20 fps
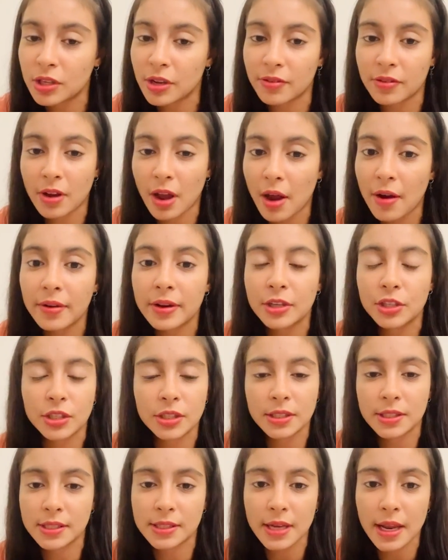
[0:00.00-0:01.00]
have courage
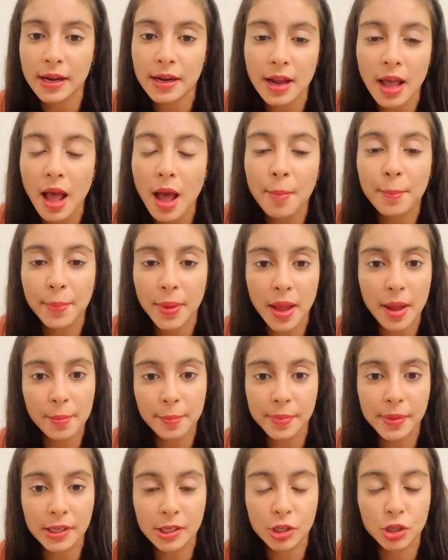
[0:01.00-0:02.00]
and stand up and
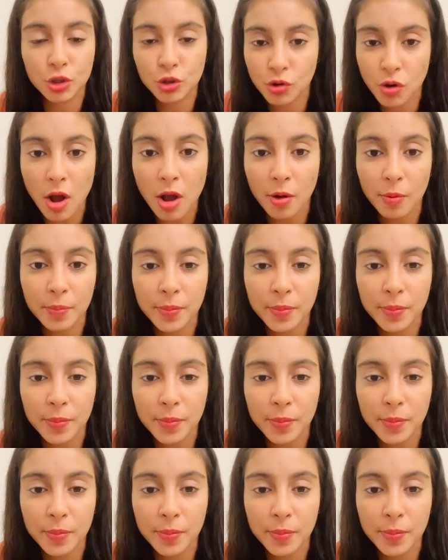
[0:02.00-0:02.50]
be strong,